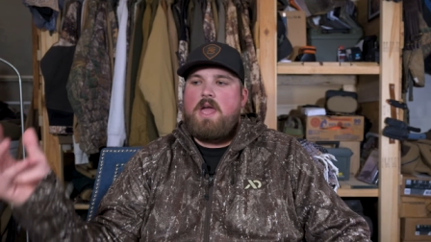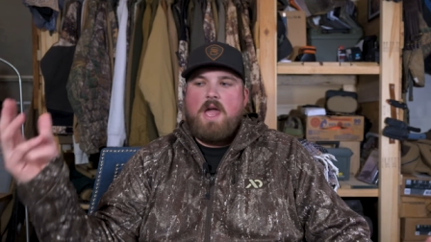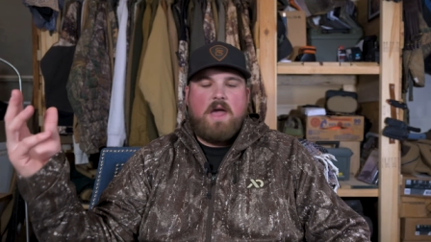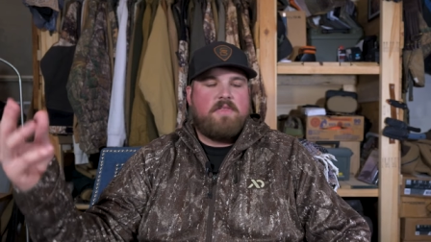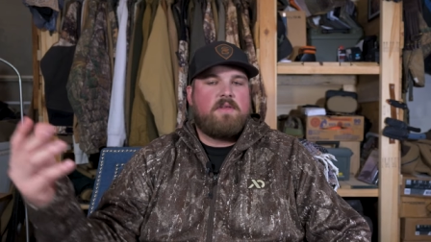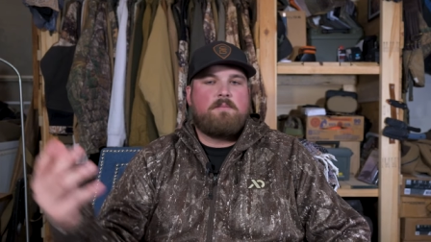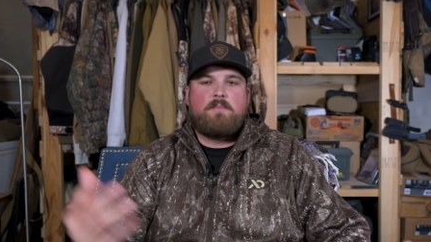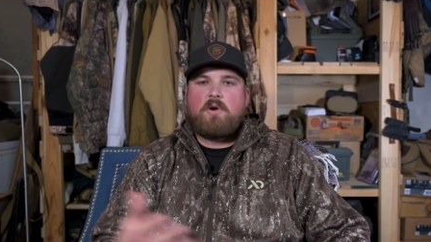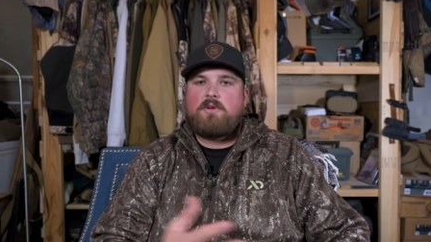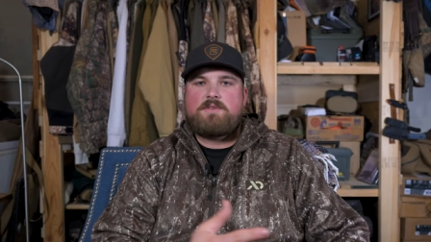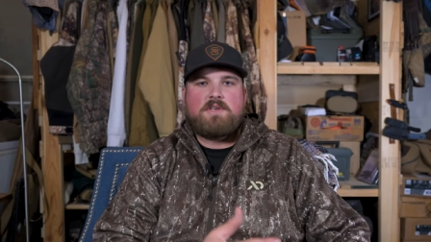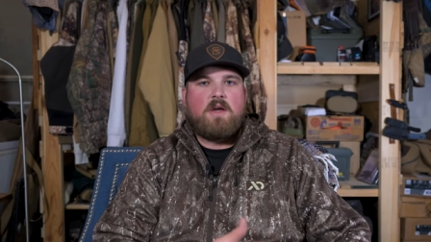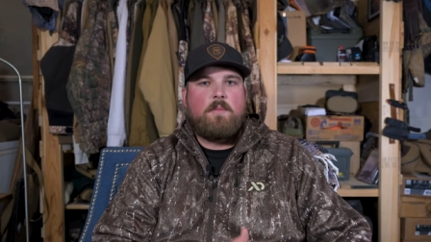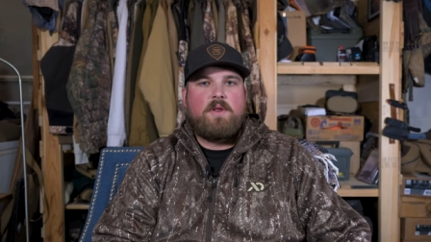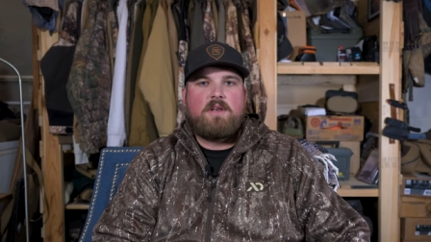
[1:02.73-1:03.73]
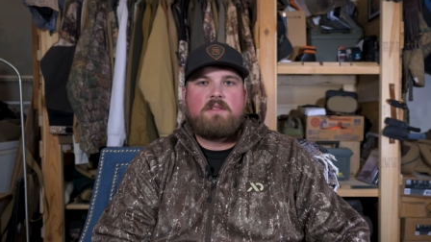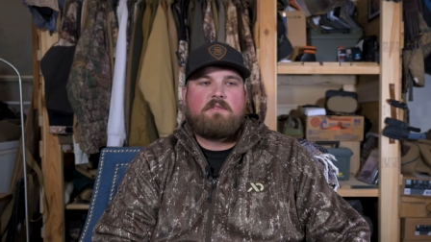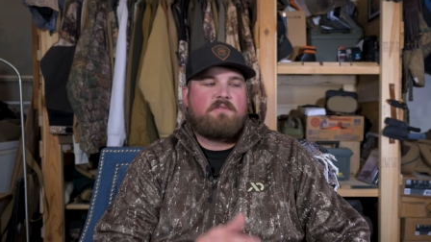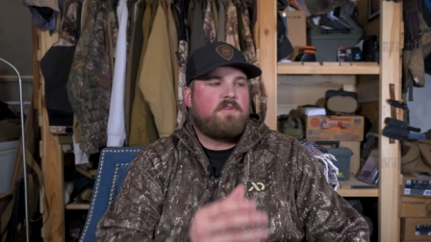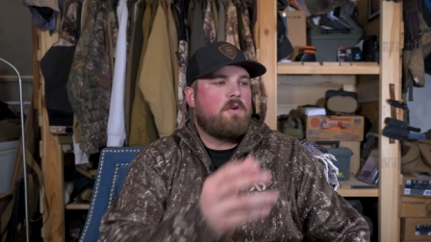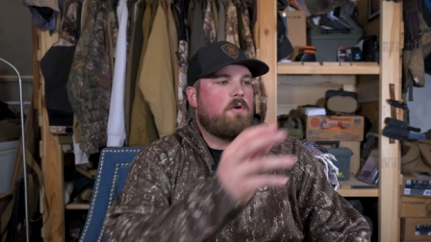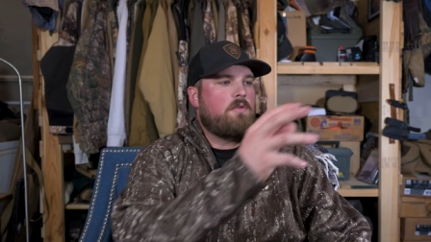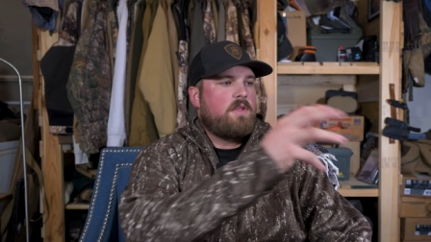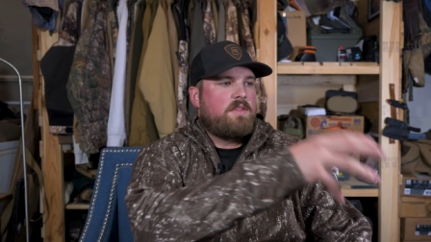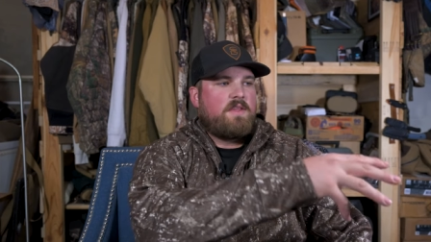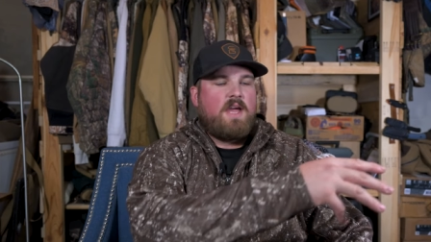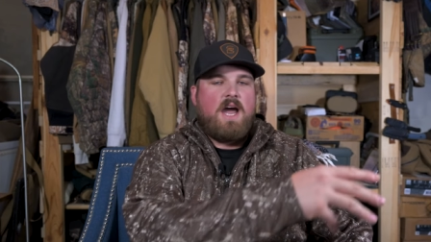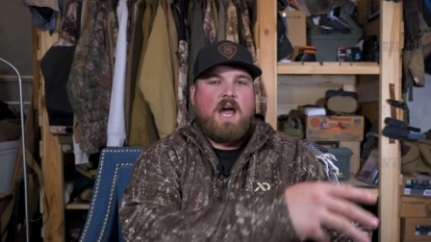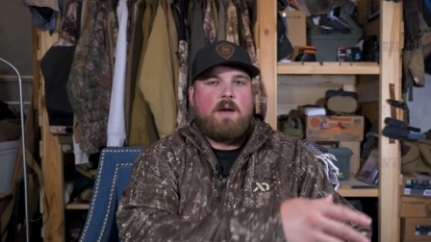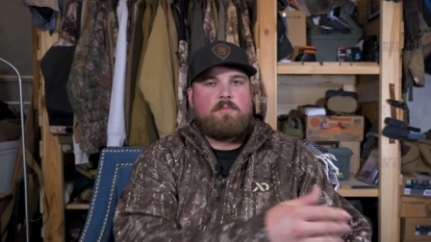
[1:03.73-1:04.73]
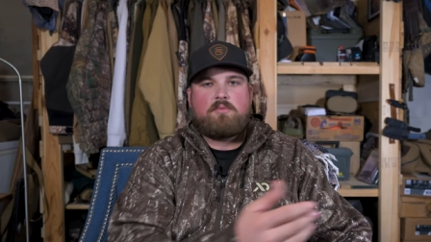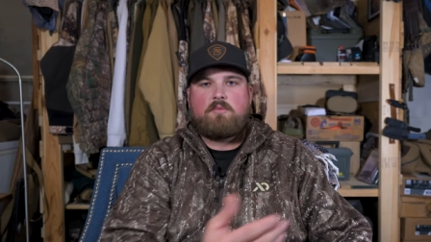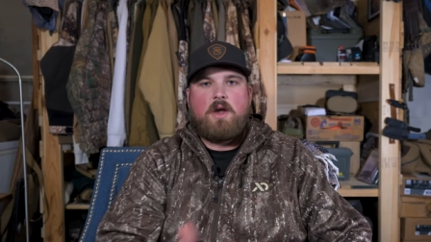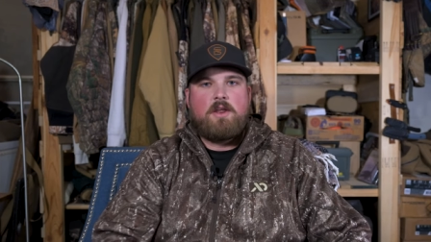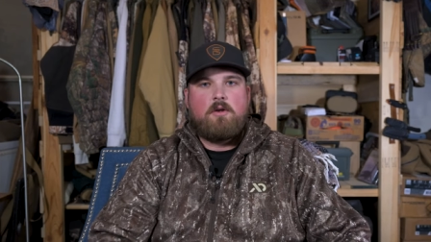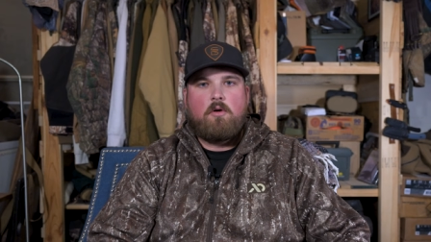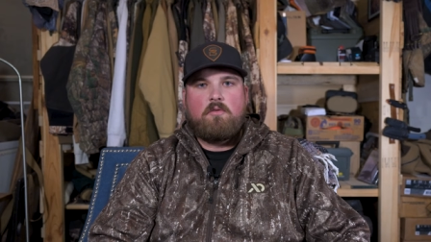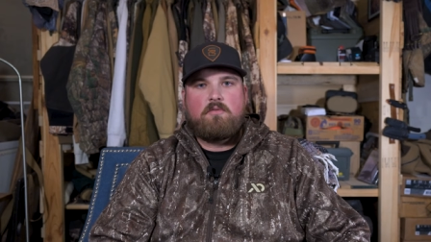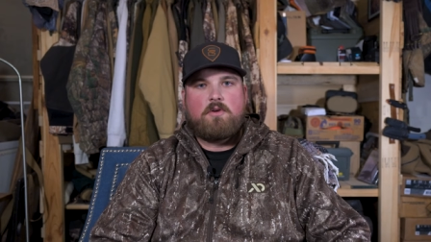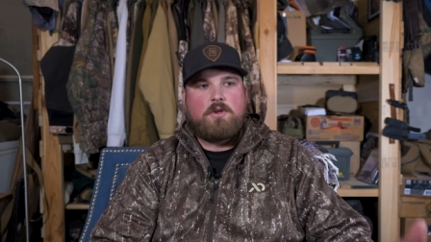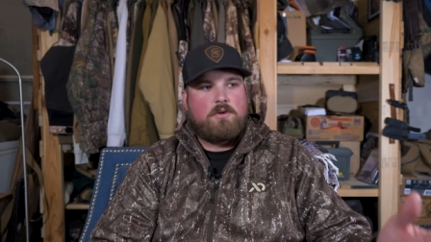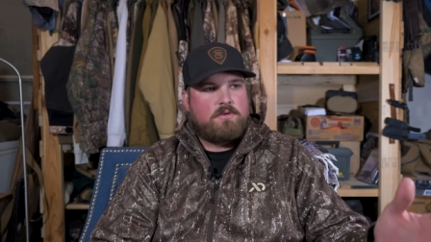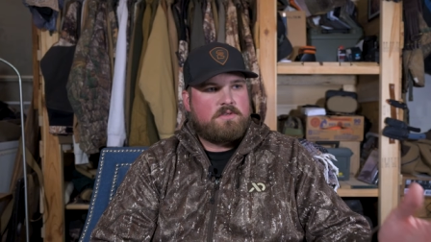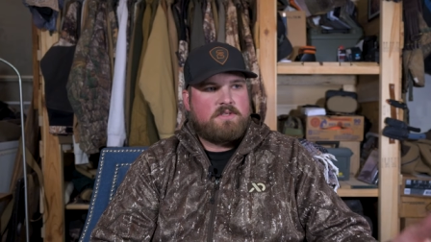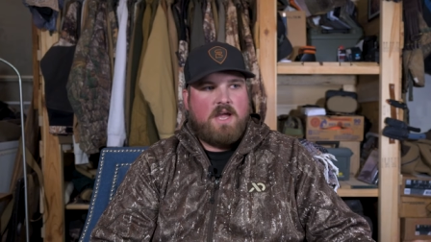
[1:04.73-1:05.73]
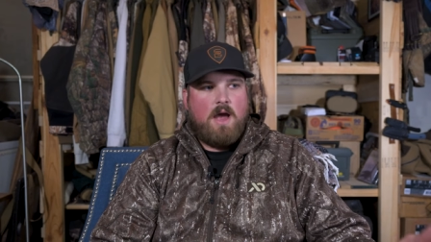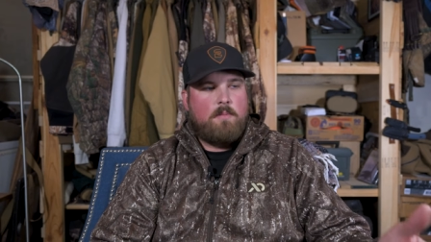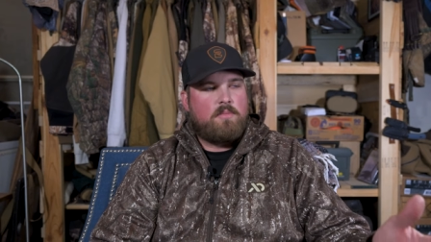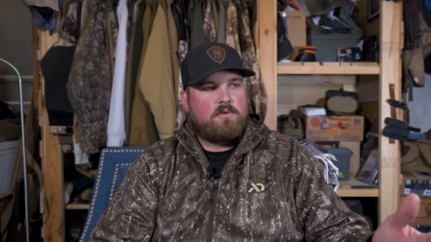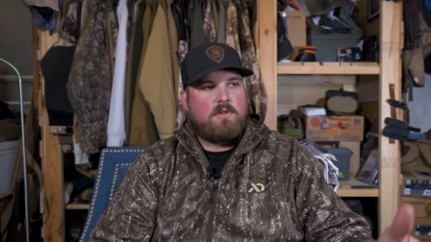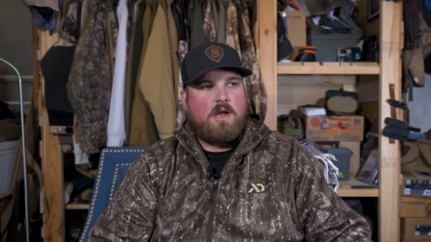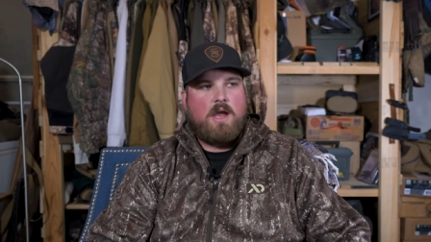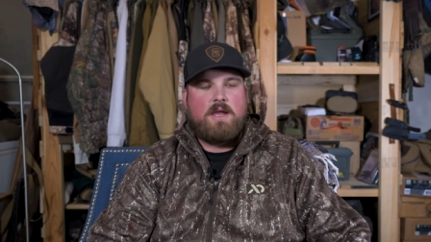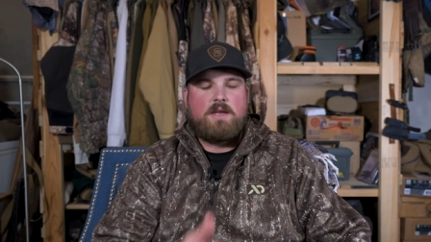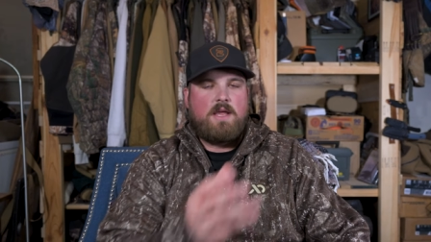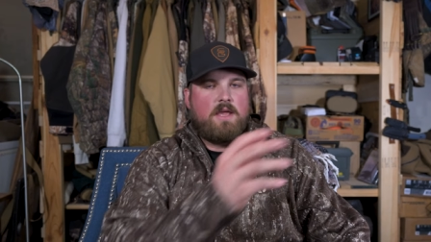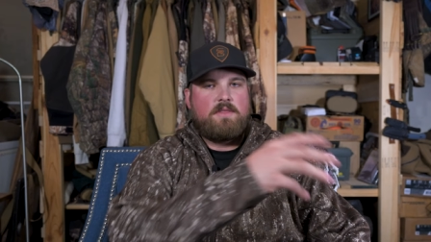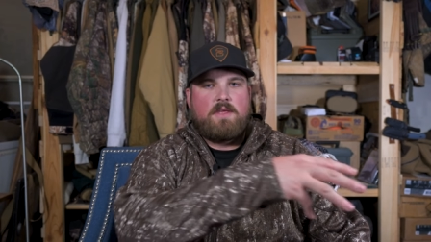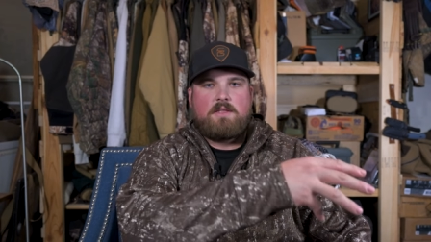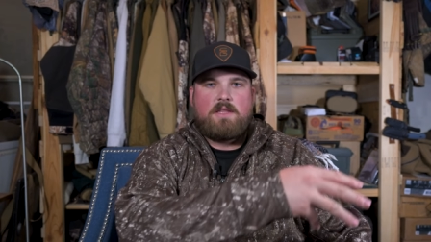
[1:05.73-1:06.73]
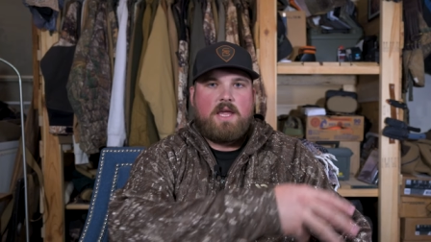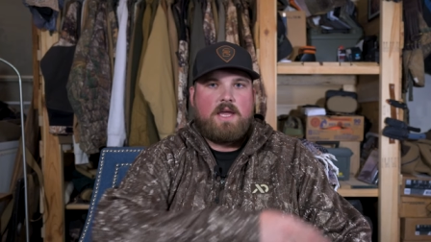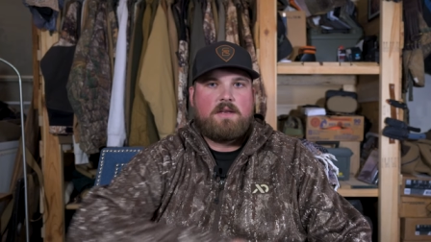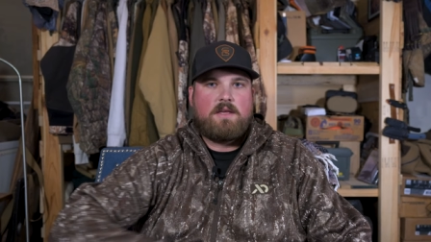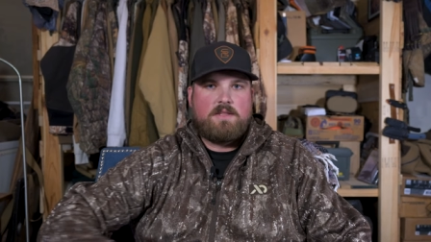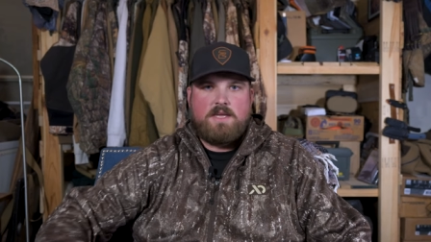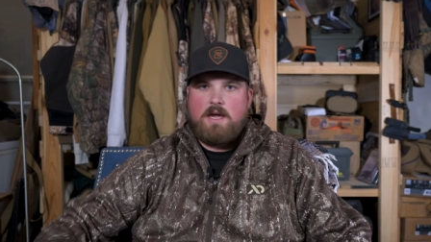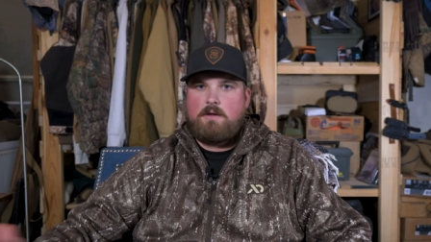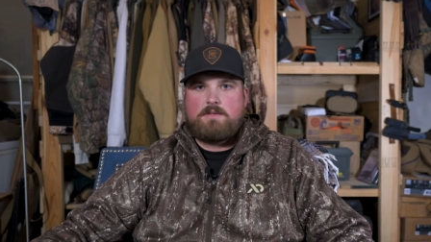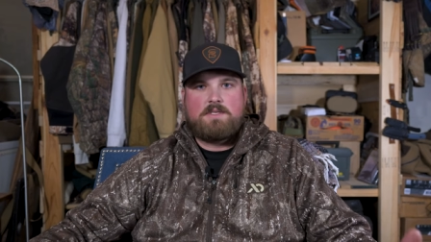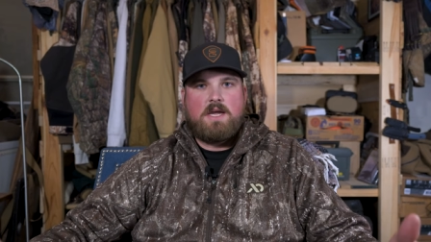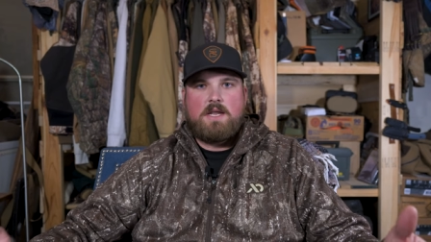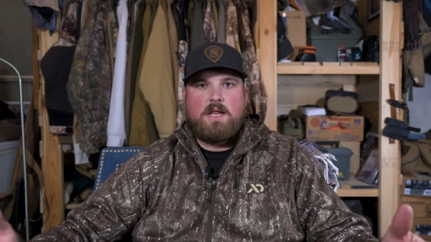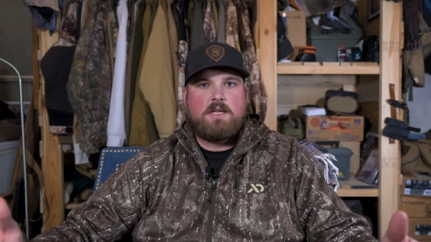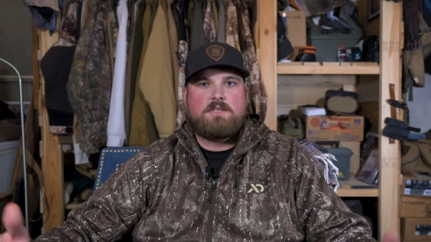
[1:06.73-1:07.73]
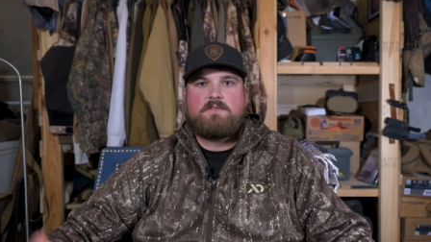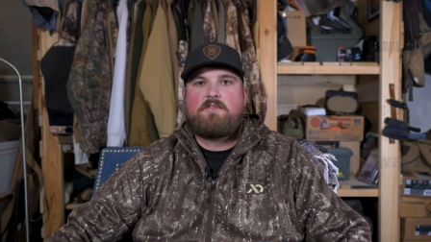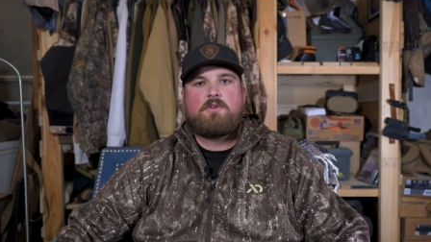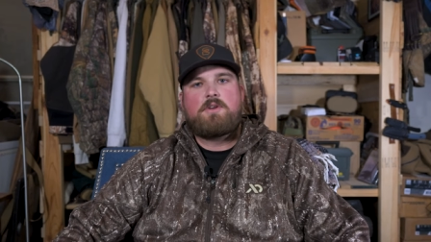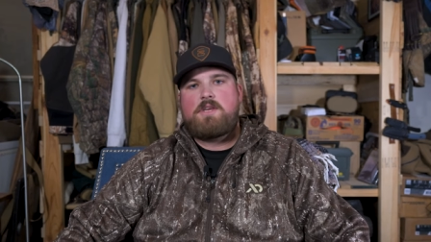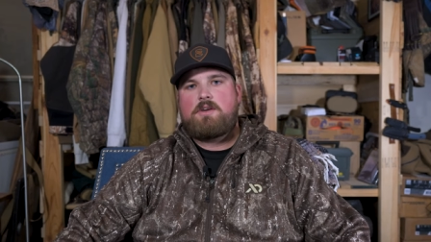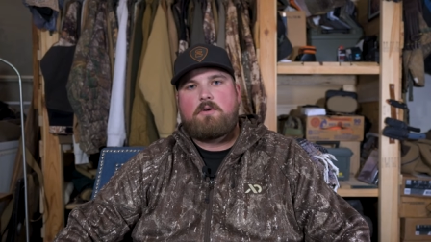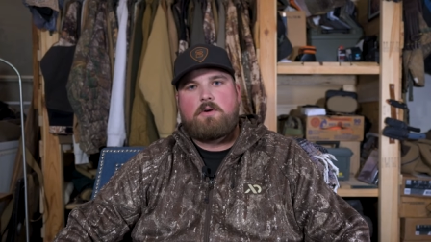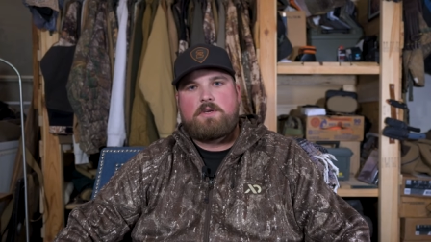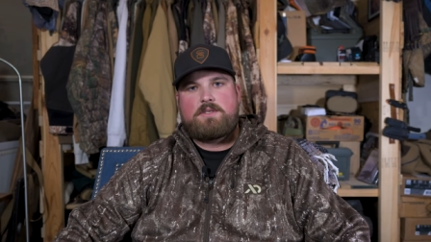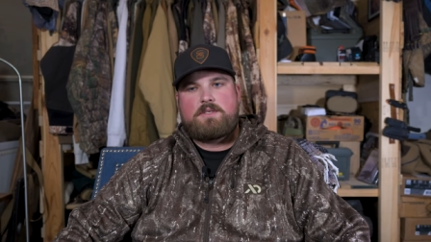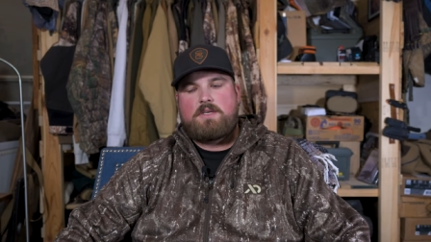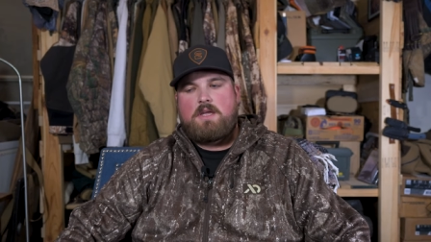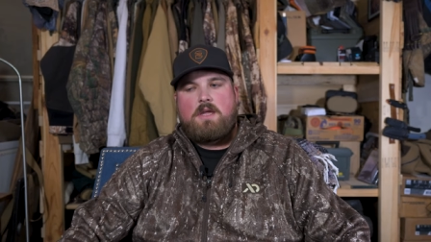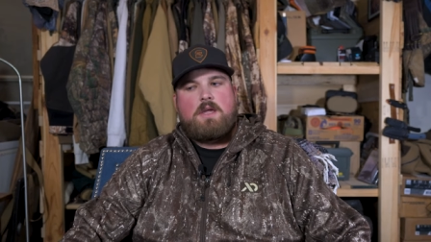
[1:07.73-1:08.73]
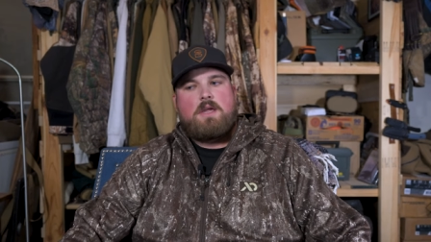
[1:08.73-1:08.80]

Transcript: And then birds come into the field and they hop right over your stopper line and they land on the outside edge of your decoys.